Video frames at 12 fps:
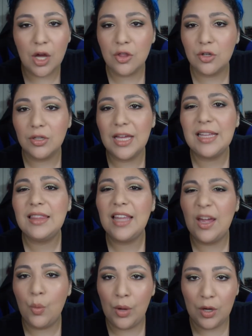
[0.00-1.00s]
other like
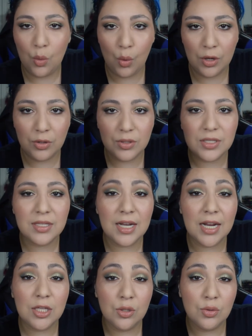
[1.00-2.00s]
lightweight oils that
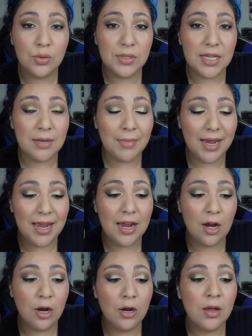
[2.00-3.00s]
I use in my
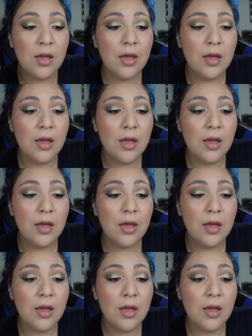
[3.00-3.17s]
hair